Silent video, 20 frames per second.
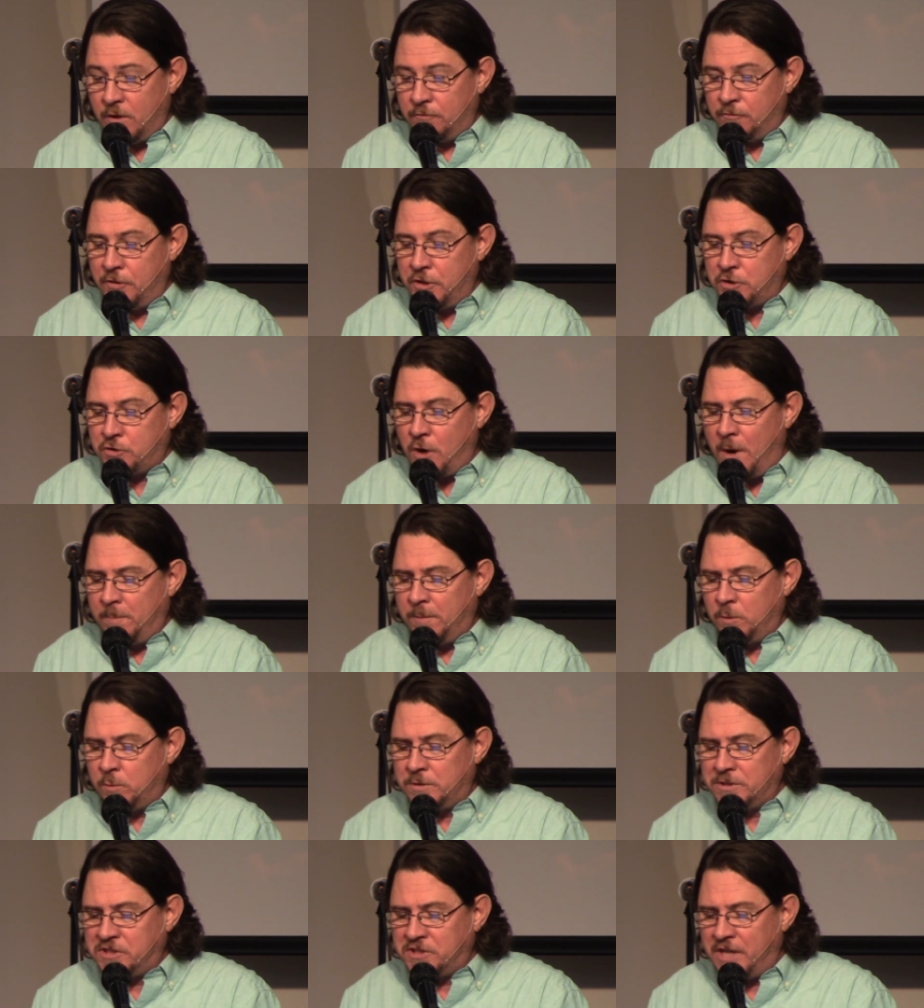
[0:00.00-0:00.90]
For the
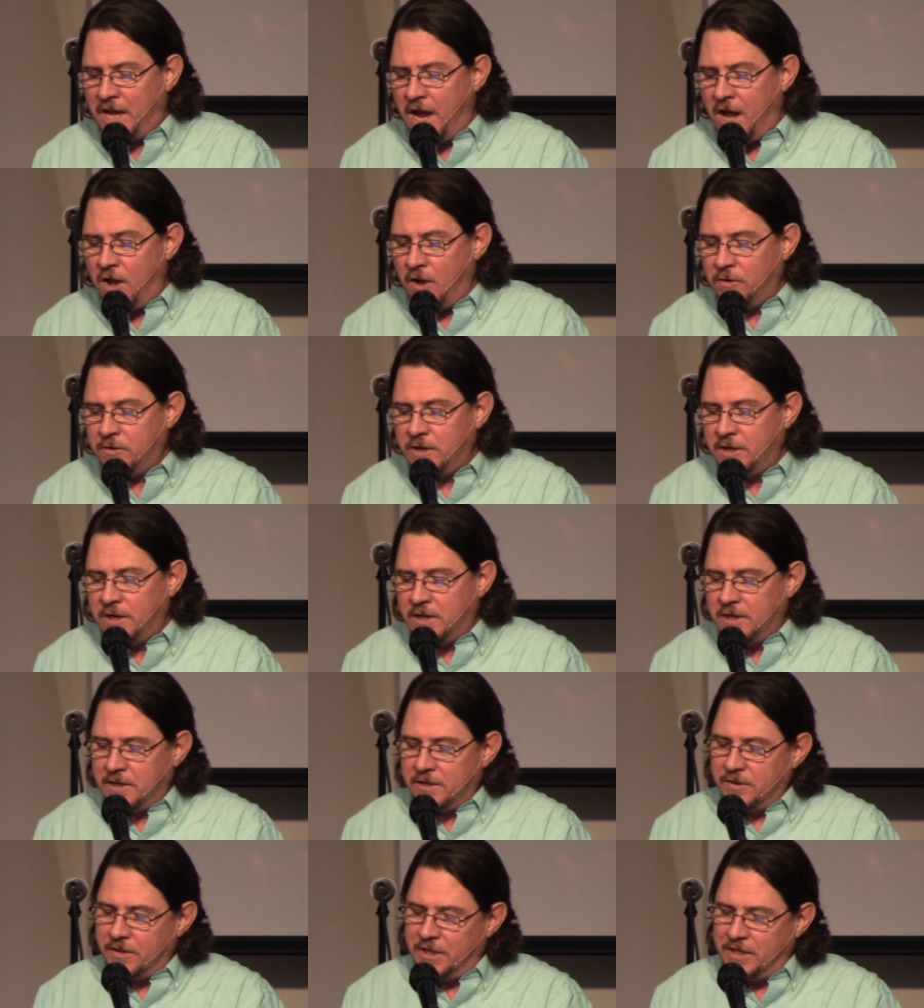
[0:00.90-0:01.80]
trumpet will sound,
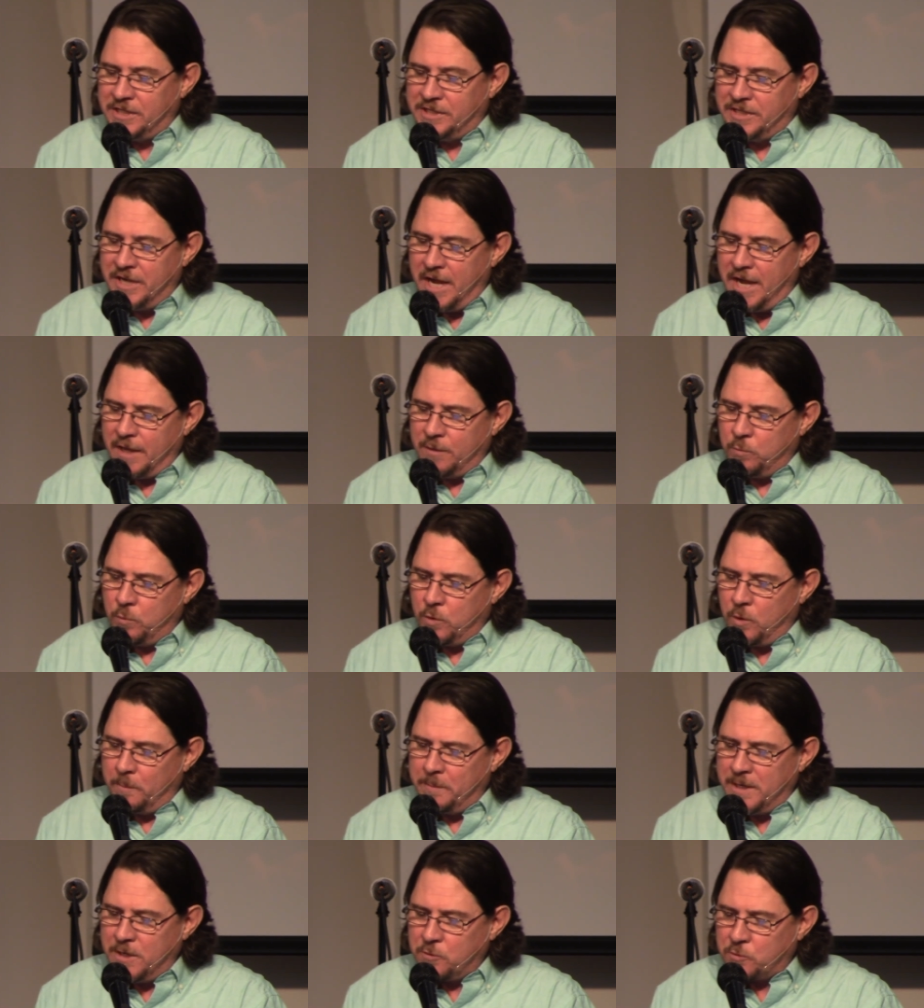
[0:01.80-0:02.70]
the dead
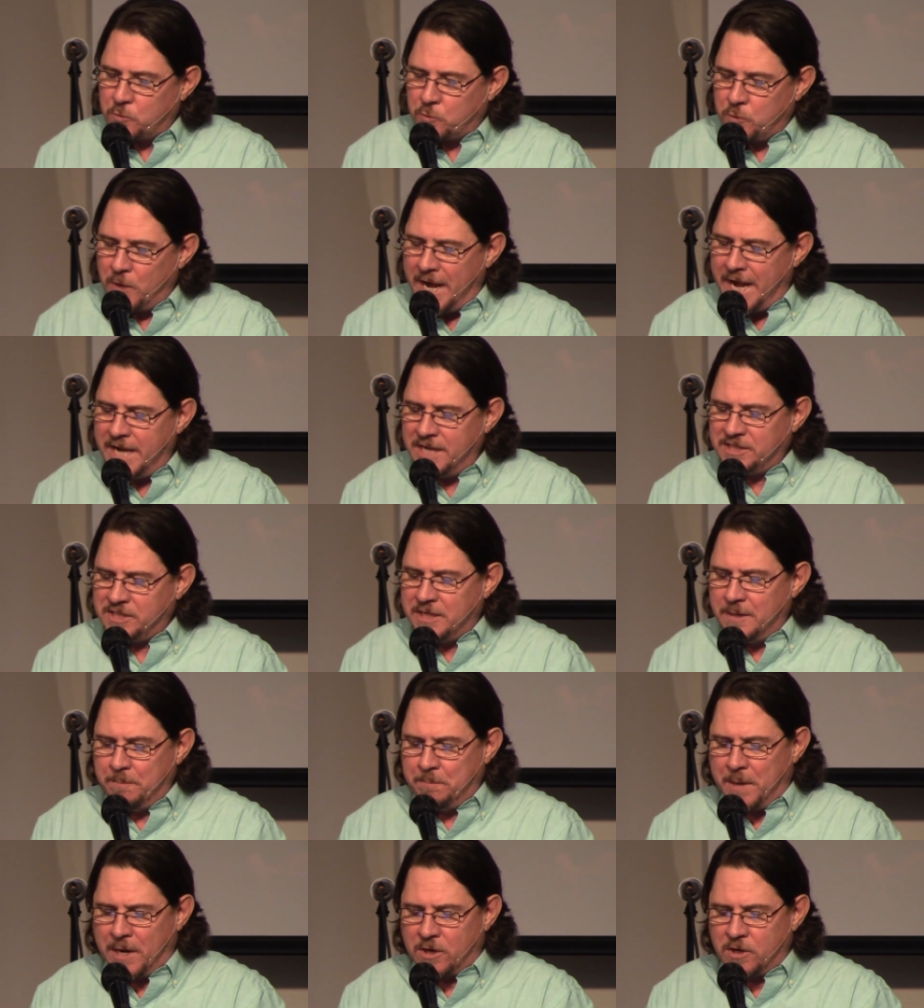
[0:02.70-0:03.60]
will be raised
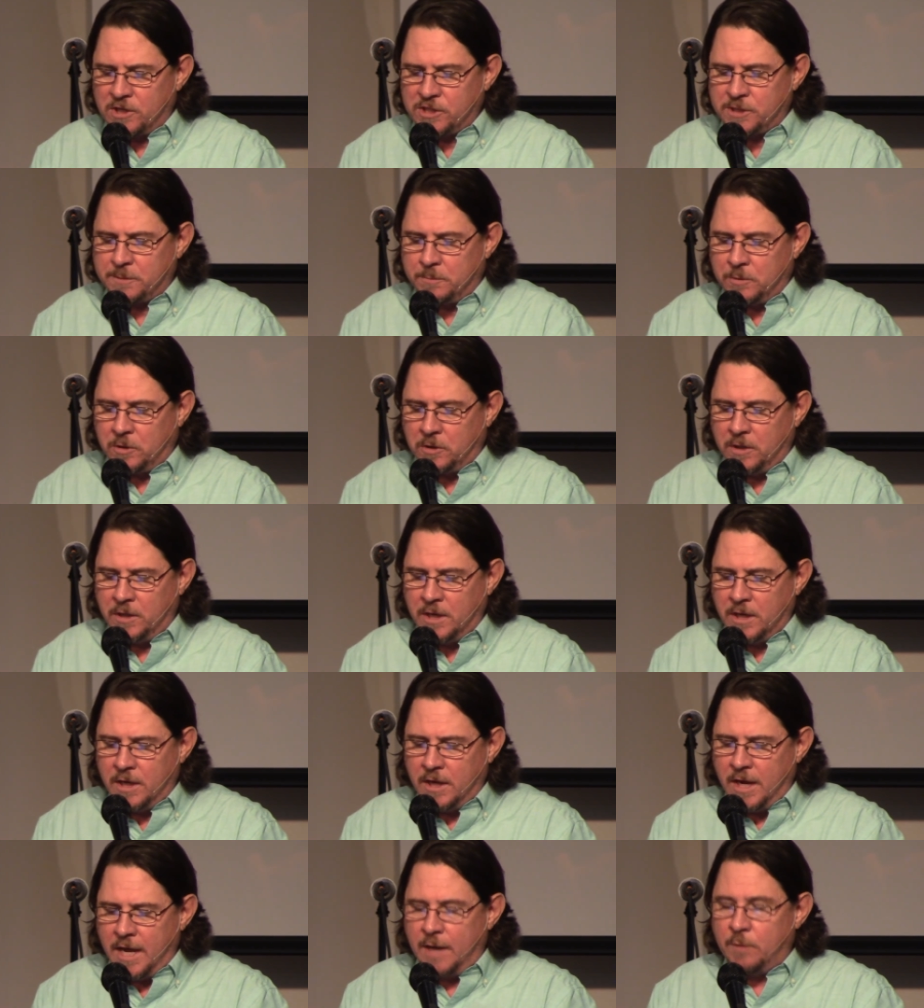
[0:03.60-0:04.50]
imperishable,
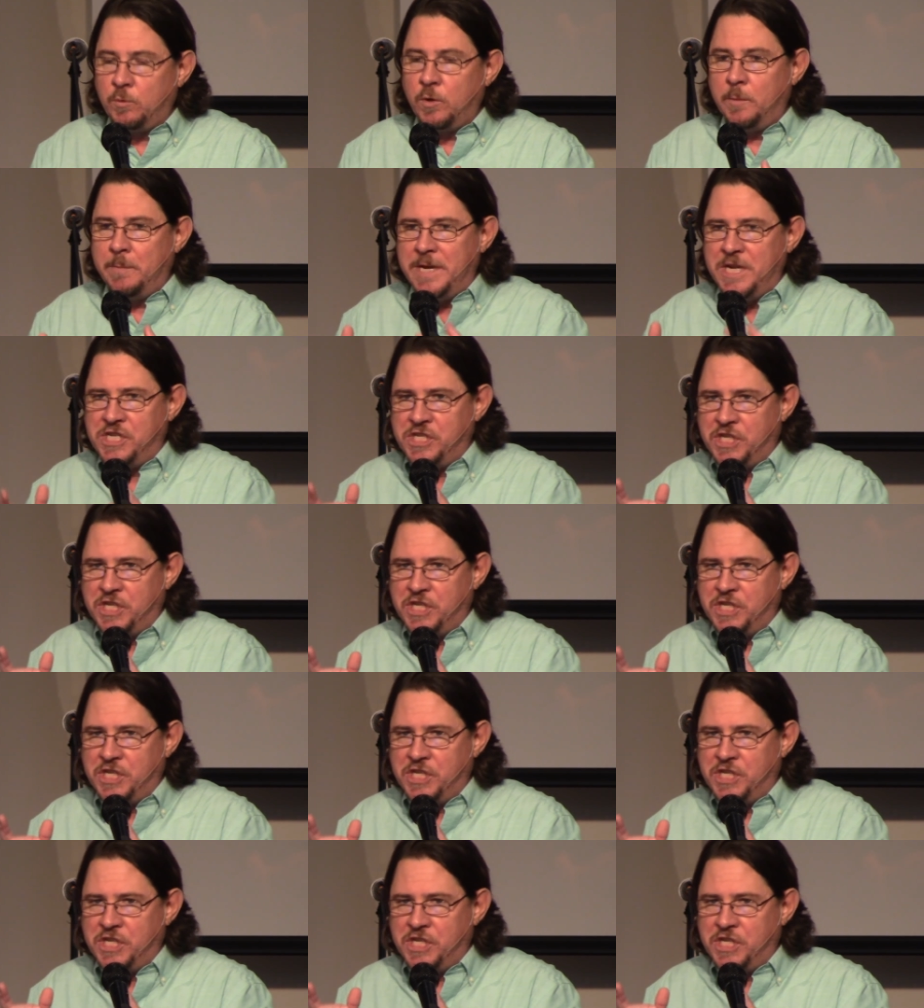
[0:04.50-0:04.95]
and will be